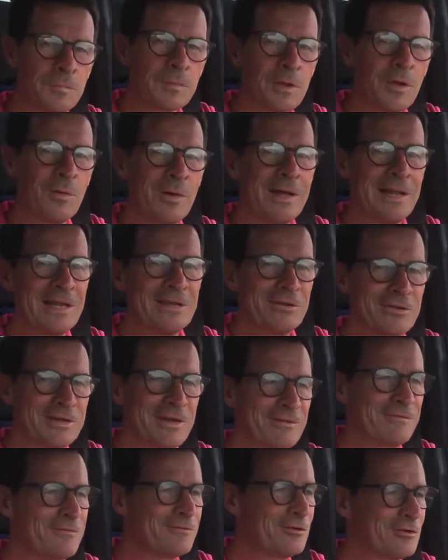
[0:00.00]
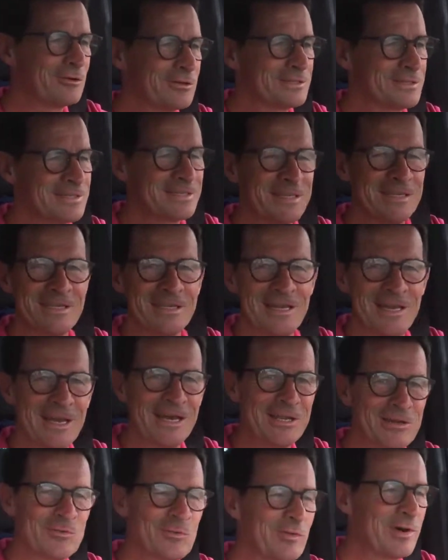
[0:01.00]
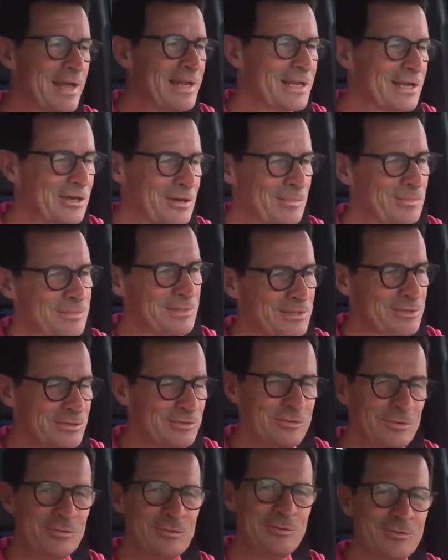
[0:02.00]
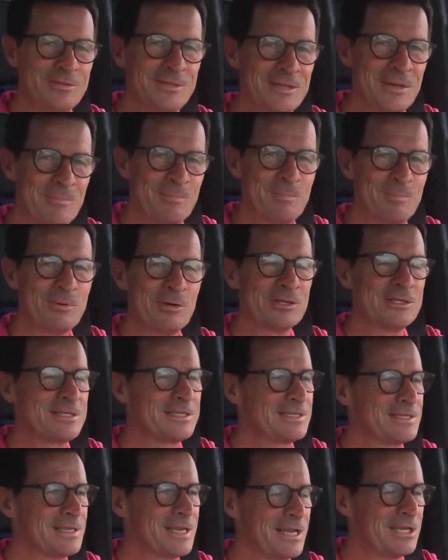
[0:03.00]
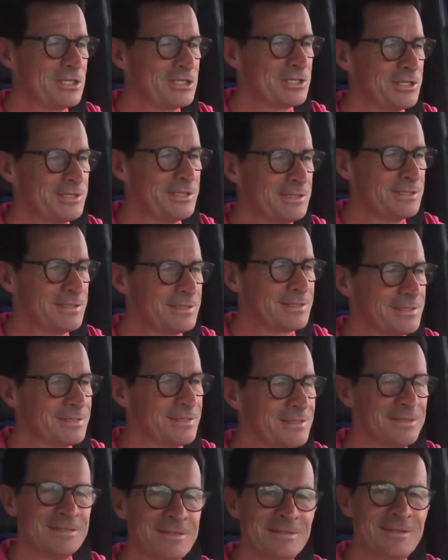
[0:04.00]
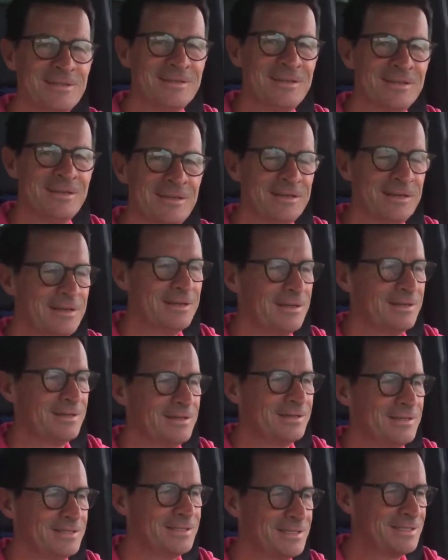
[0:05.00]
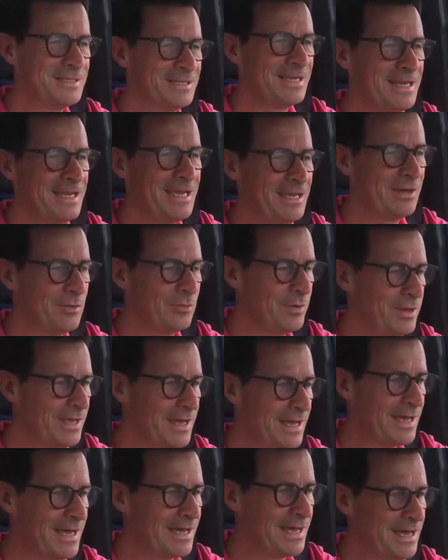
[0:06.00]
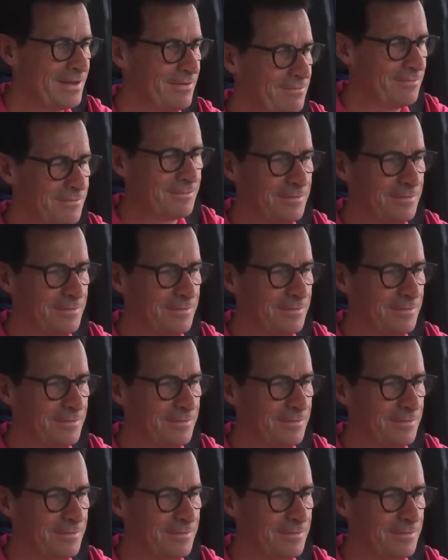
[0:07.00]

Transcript: Well, hello there, folks, and welcome to the bus sessions. Today we have